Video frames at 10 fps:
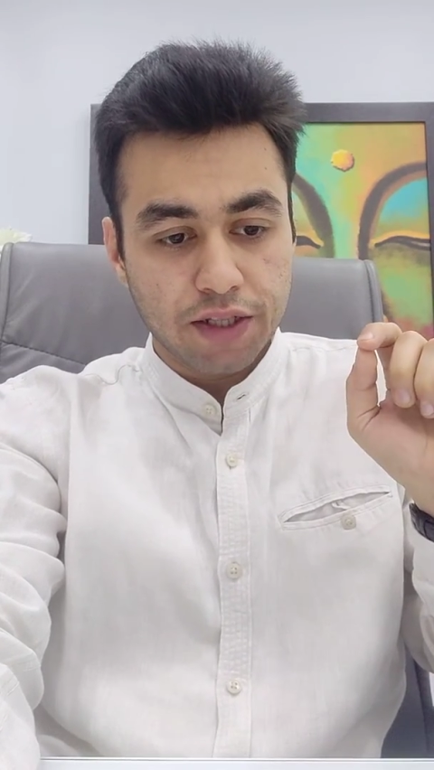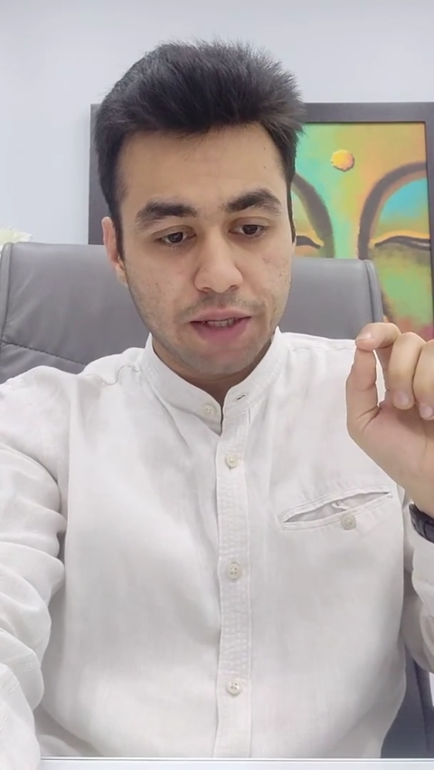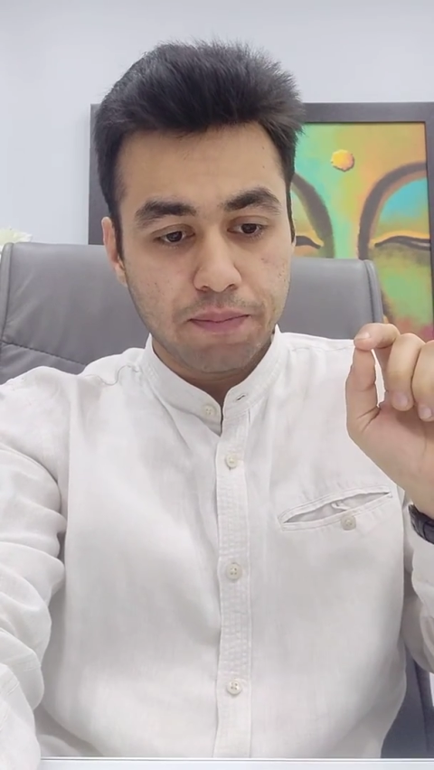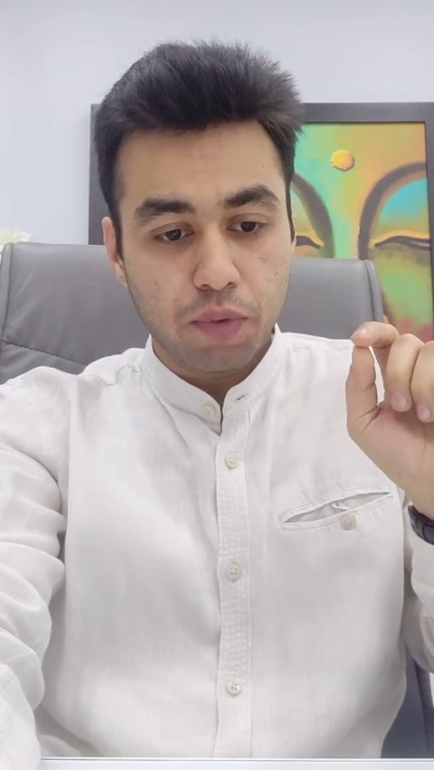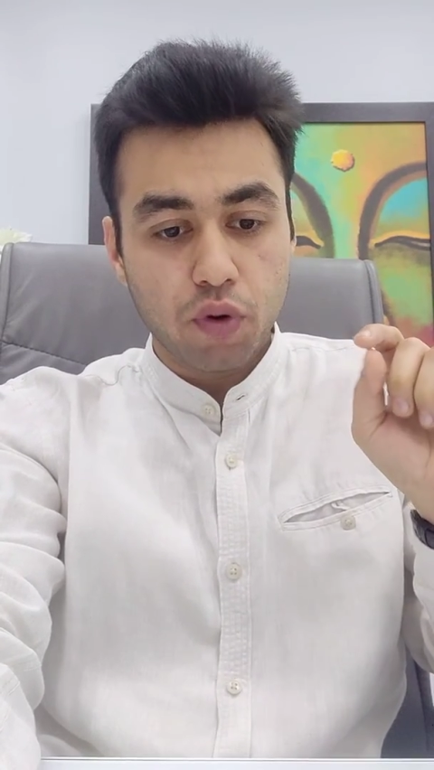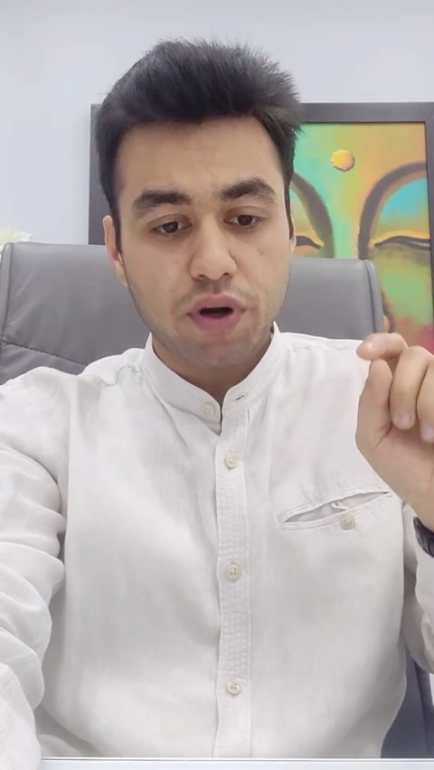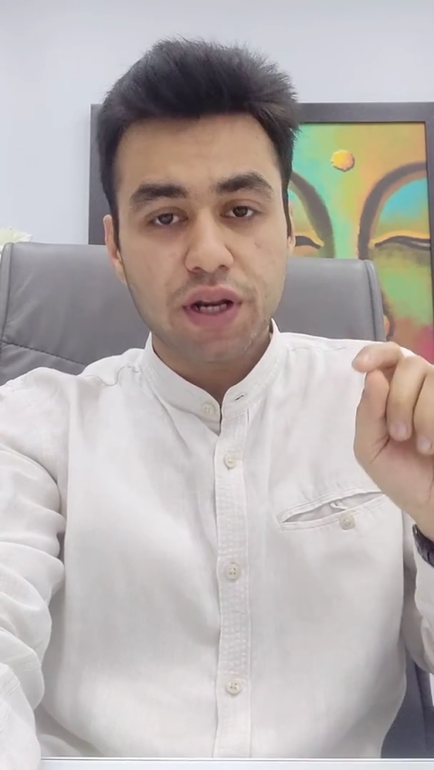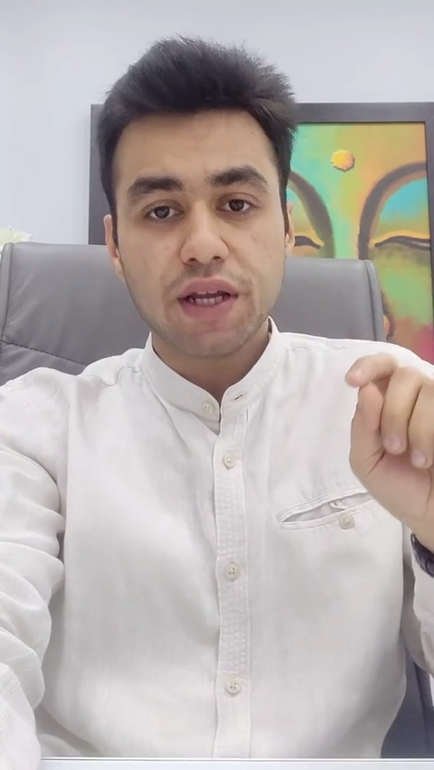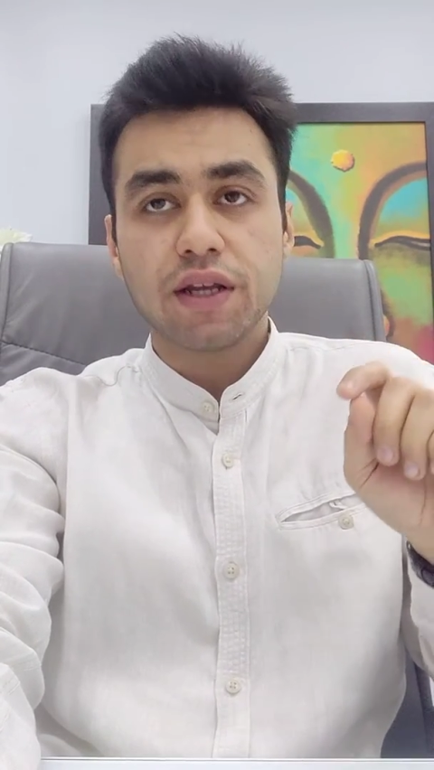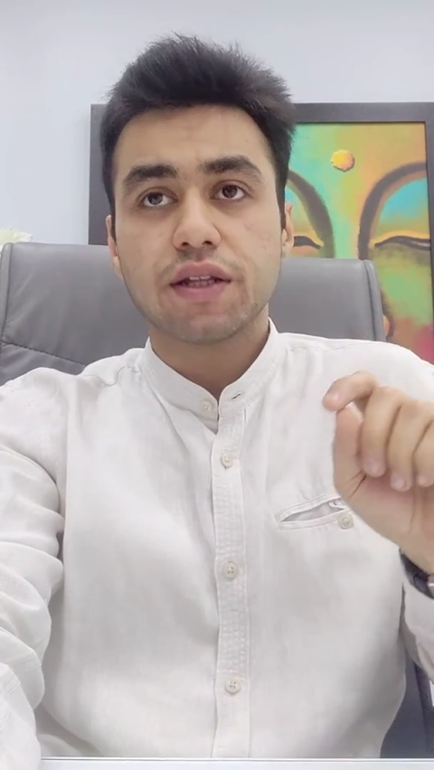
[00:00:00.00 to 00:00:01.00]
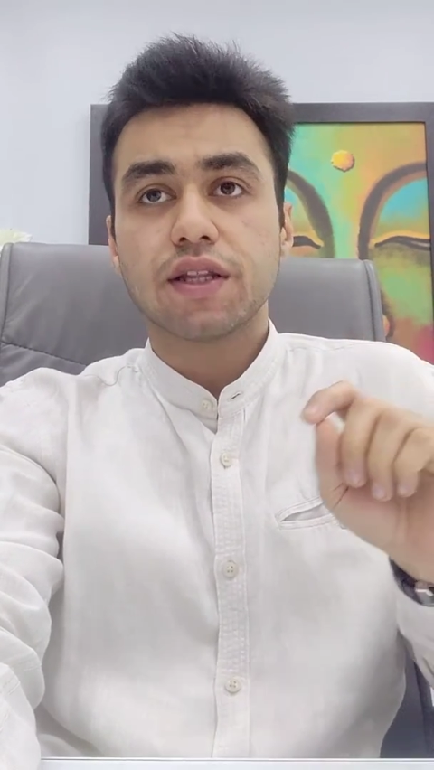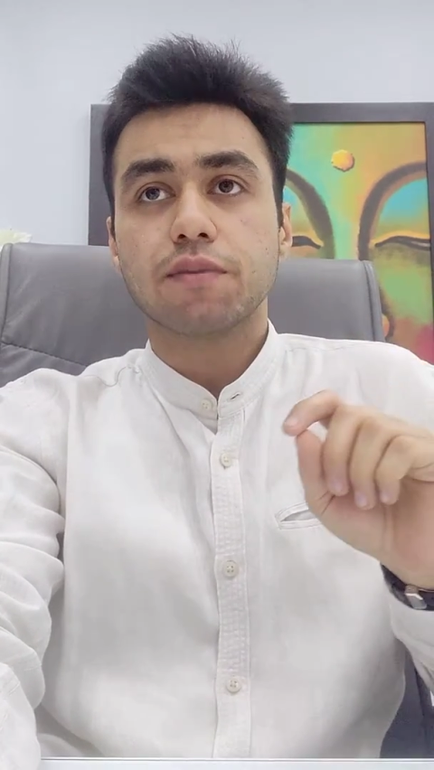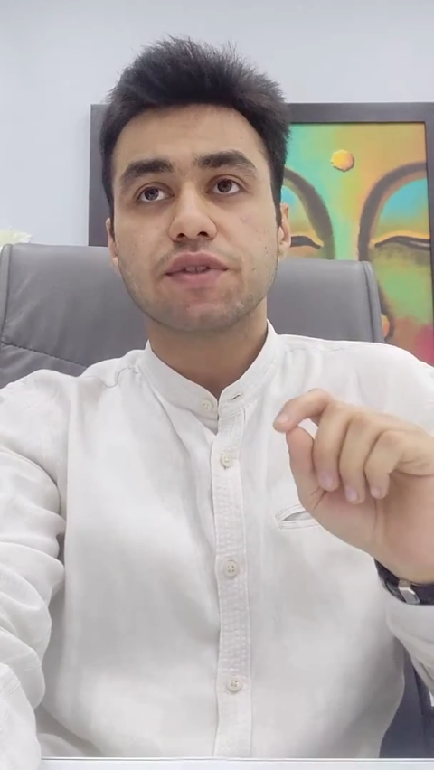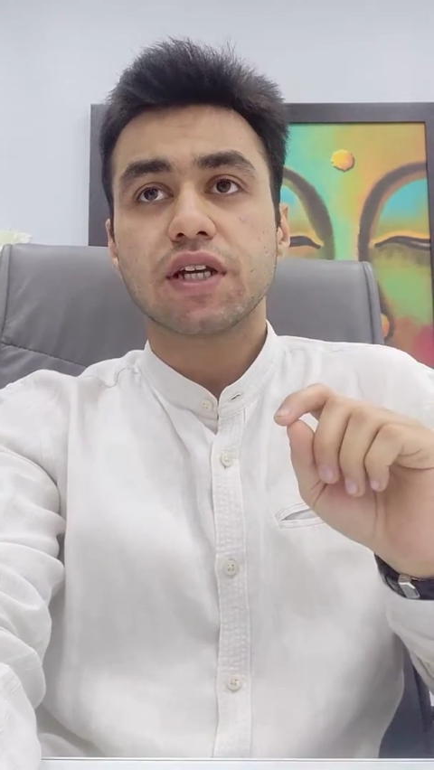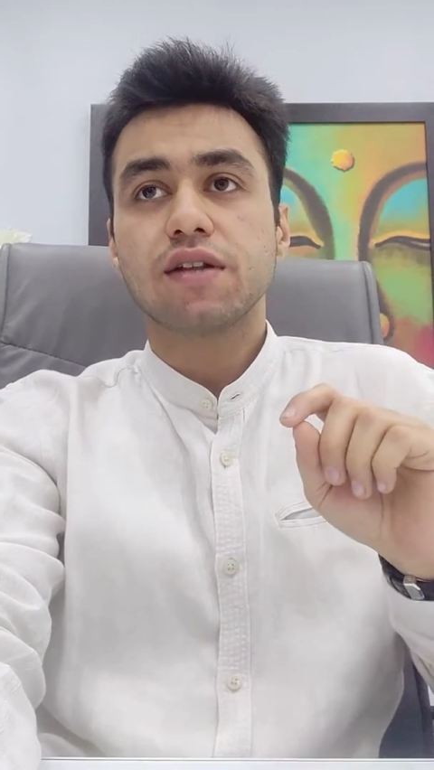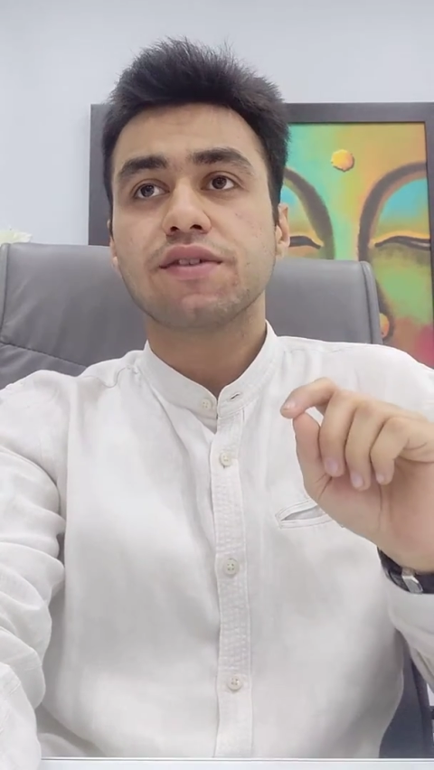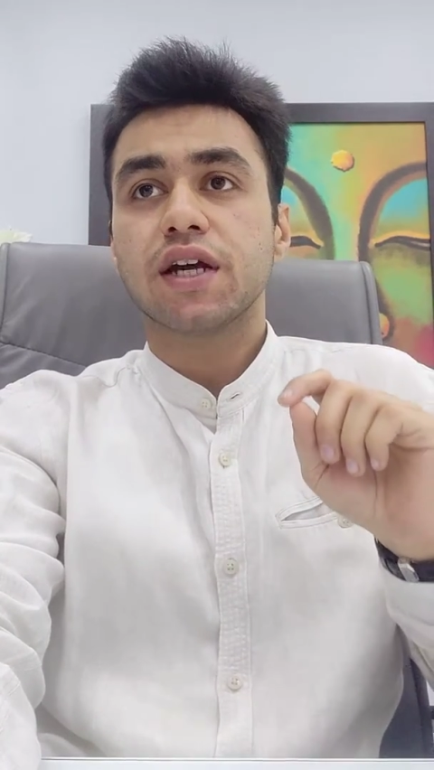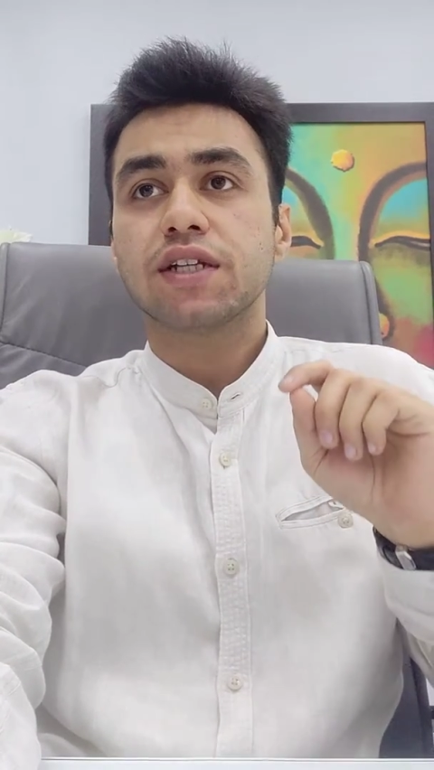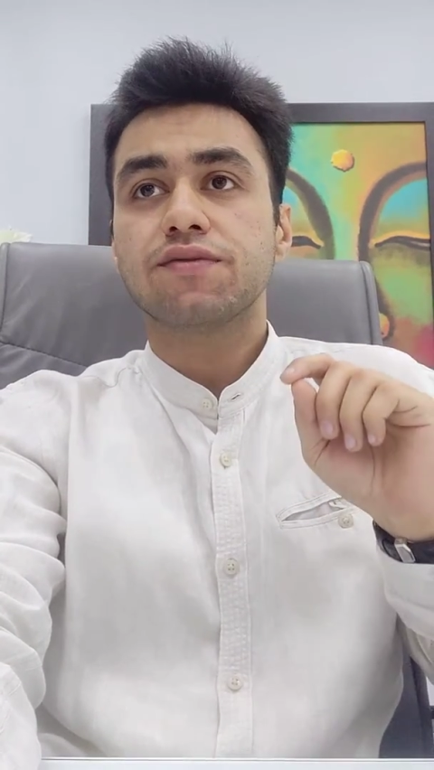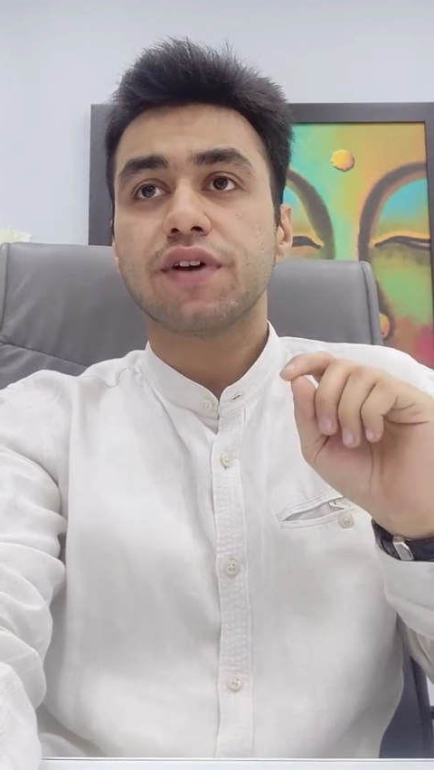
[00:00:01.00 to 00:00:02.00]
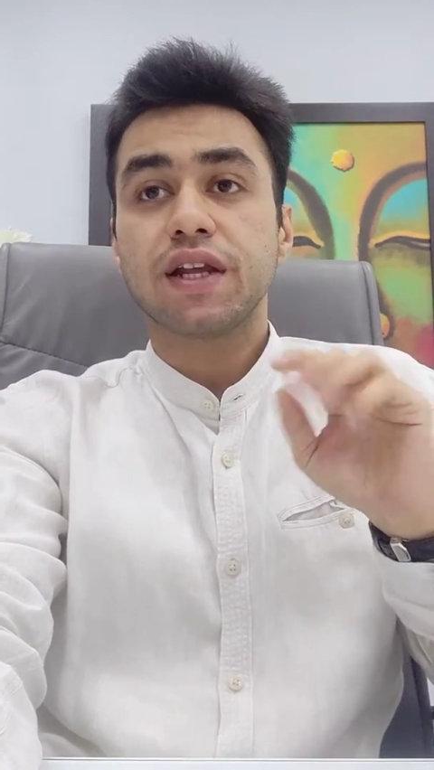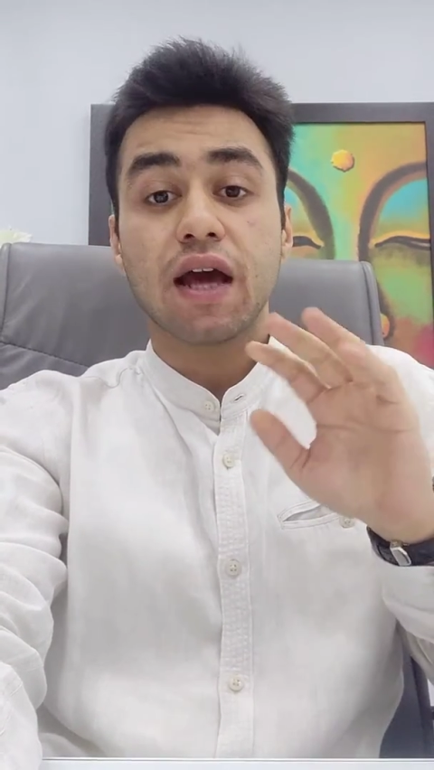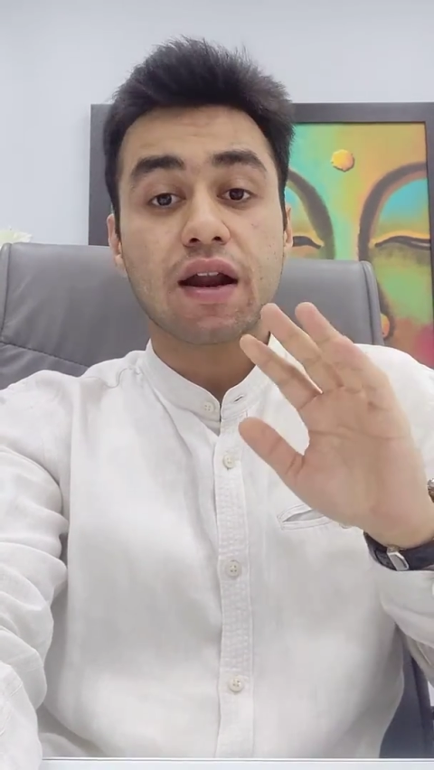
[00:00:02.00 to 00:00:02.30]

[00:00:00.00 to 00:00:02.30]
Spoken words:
They portray themselves as very